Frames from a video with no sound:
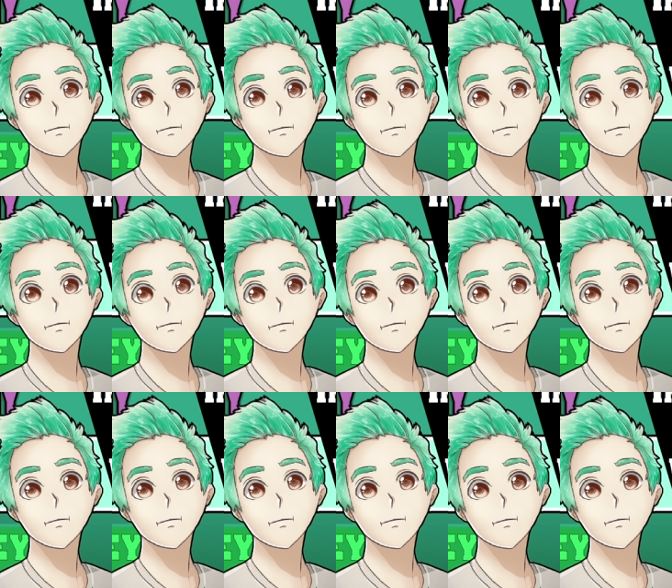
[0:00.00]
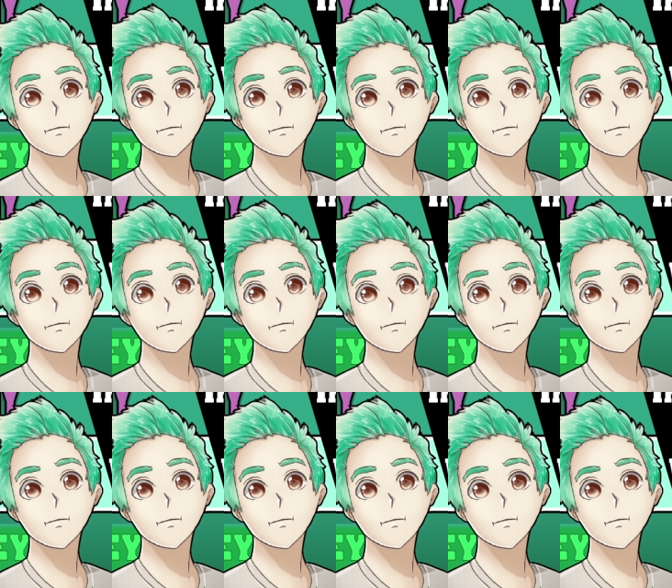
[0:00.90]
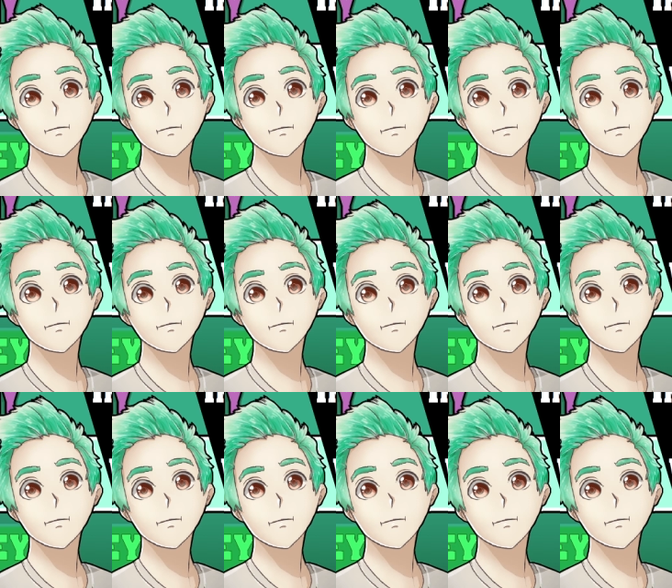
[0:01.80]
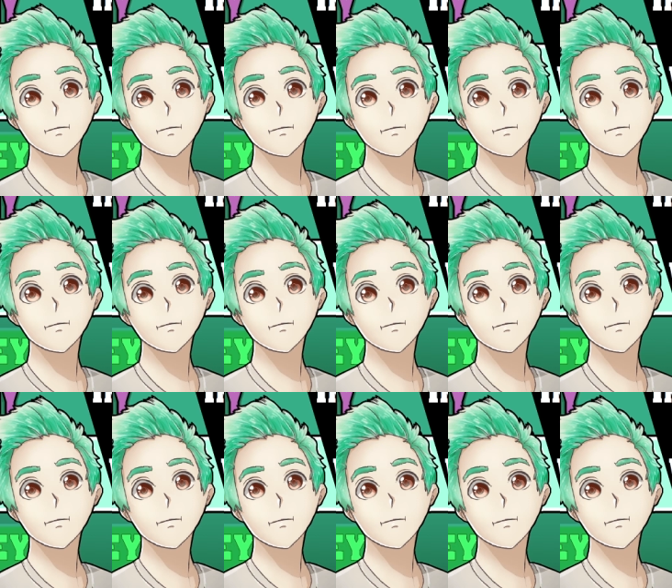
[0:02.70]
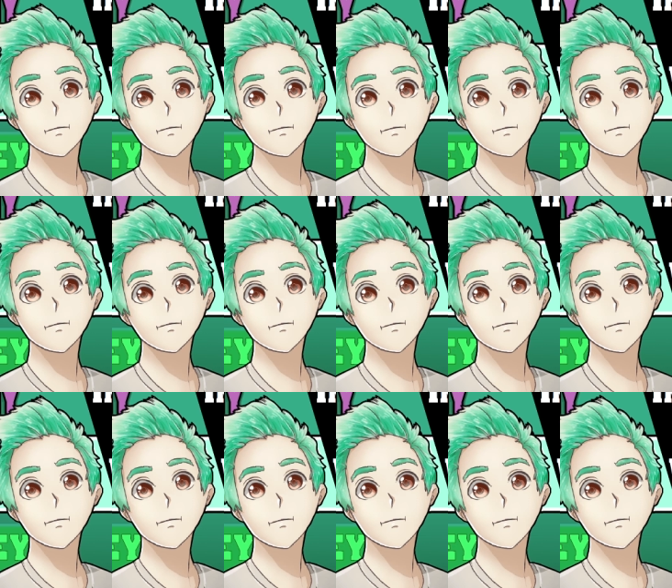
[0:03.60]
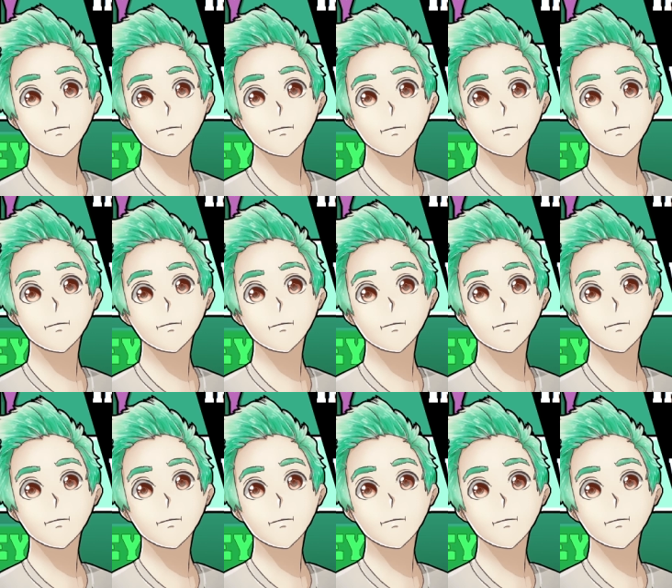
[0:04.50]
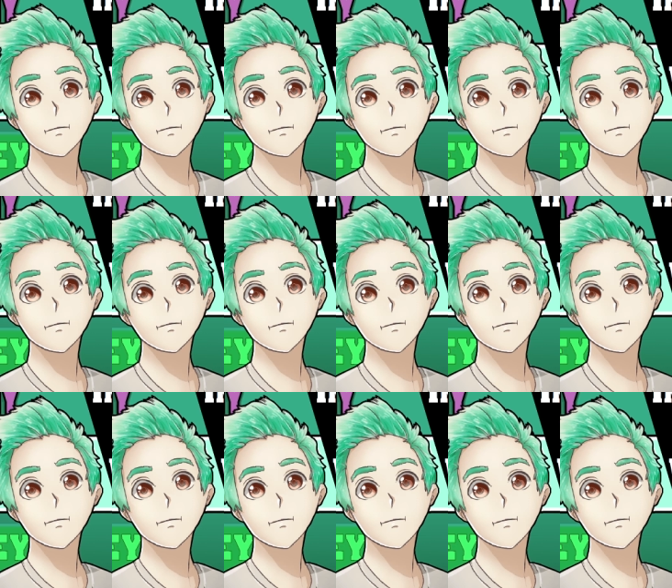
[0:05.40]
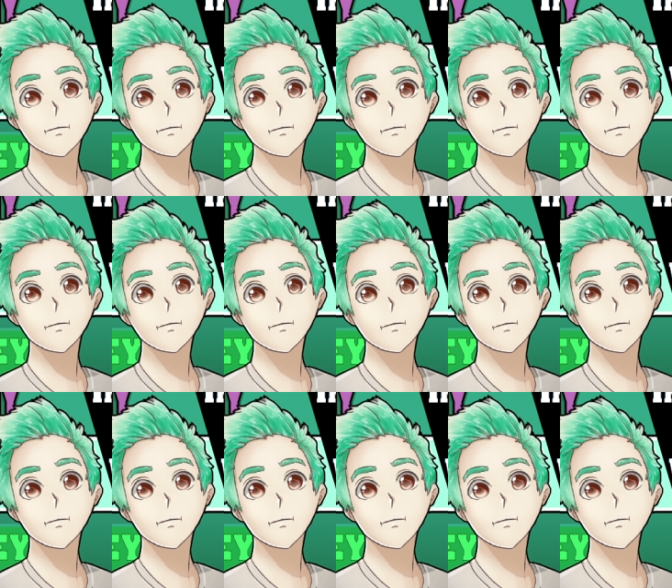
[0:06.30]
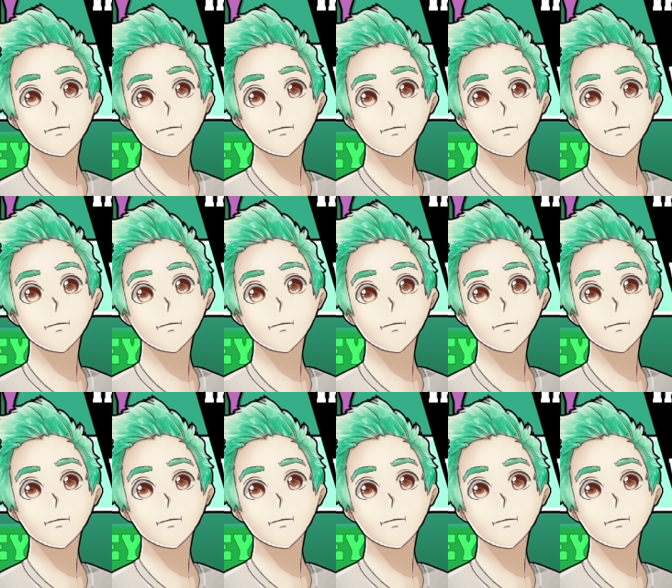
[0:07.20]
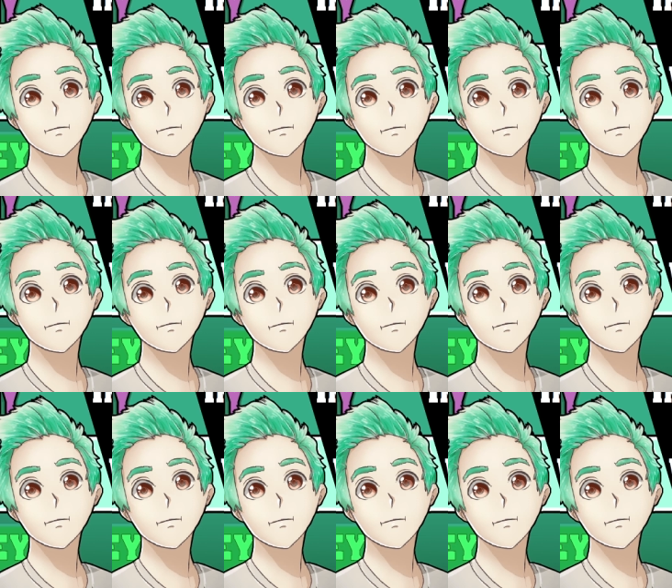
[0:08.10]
So it might have gone up in the past 6 months. Just, you know, make sure you're looking at all these things before you make any decision like that.